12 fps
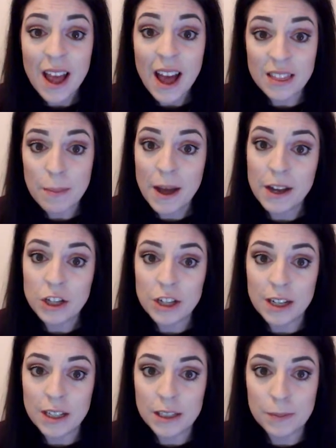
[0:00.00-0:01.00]
and the
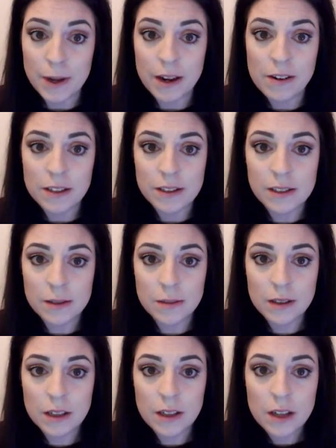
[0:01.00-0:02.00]
patient experience.
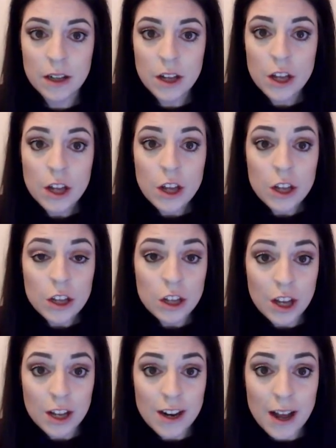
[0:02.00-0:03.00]
You
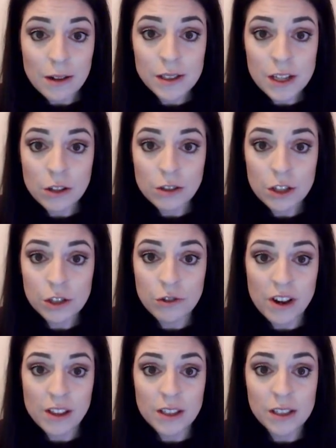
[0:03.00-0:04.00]
can now see on your
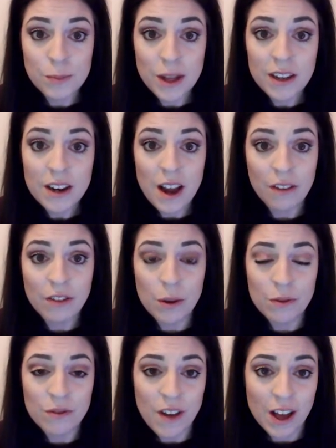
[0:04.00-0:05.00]
screen the Smith & Nephew
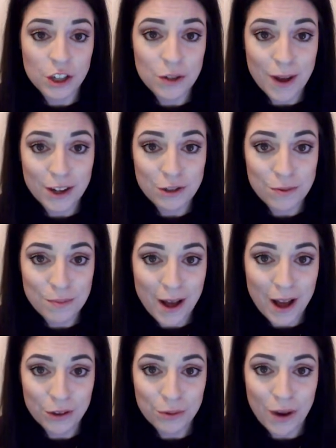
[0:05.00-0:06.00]
infection management
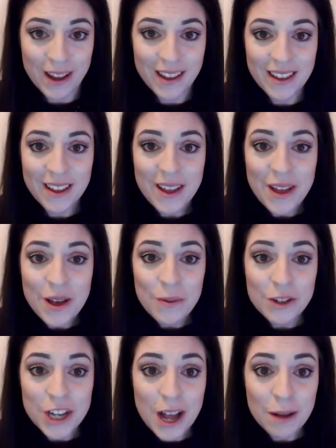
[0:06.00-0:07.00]
pathway,
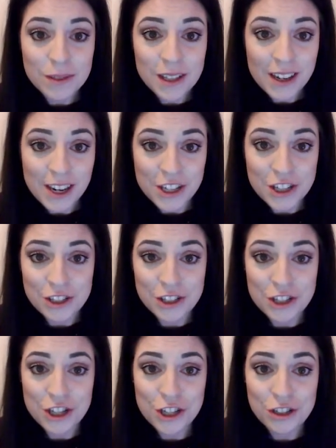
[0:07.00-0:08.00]
which helps clinicians to
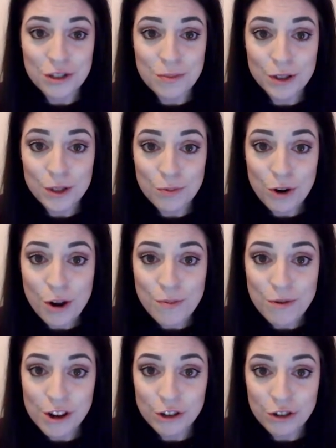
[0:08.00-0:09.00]
choose the most
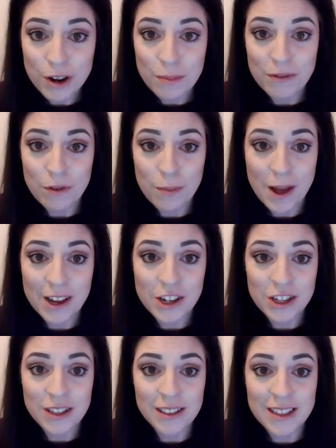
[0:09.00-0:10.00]
appropriate treatment for
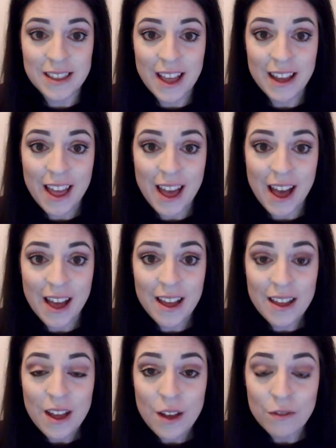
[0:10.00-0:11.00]
patients in their care
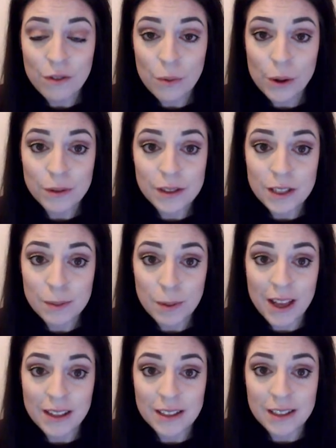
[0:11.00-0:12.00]
and for wounds
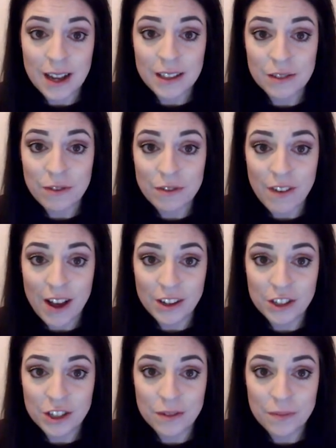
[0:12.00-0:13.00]
displaying signs of
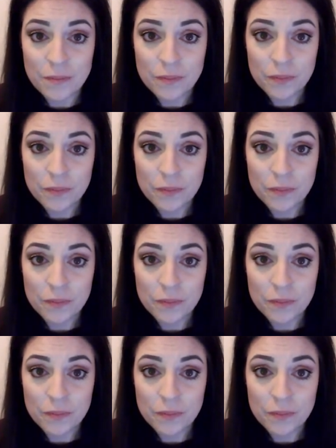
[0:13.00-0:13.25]
infection.